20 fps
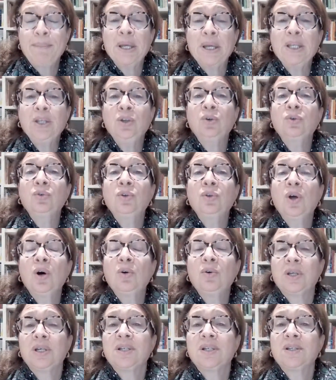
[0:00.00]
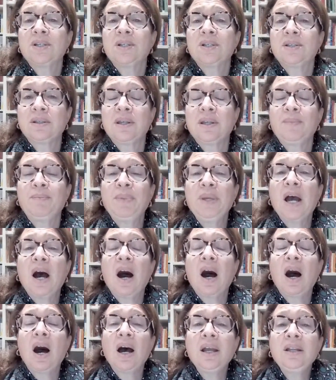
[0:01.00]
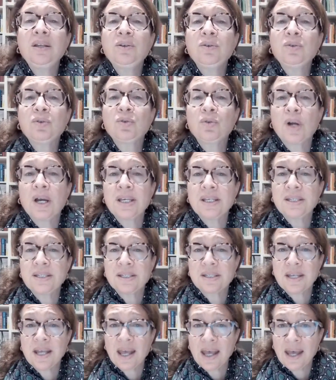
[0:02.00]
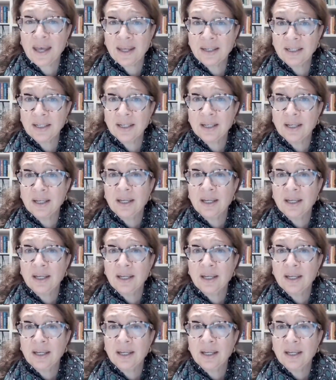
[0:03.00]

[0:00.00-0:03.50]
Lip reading: But you'll notice that behind Christ's head,